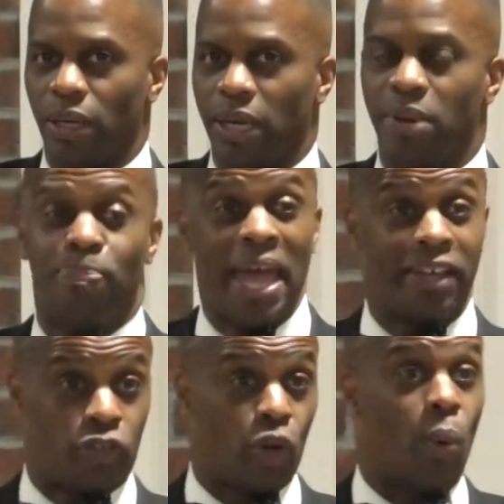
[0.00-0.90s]
It
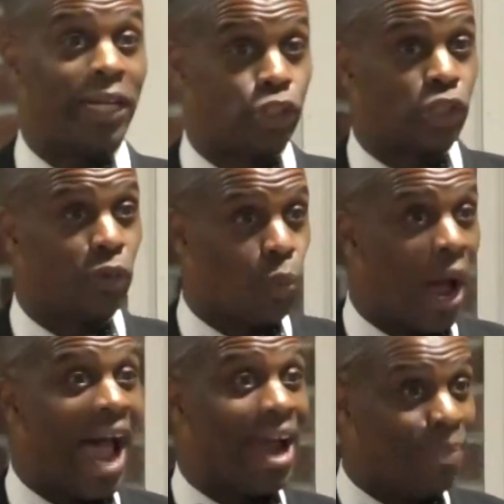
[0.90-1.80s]
begs to question,
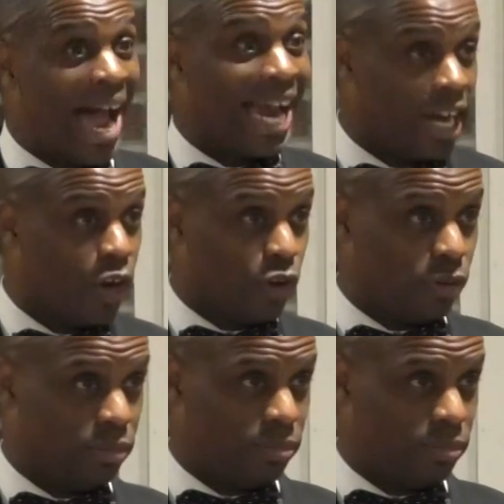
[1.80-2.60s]
why am I here?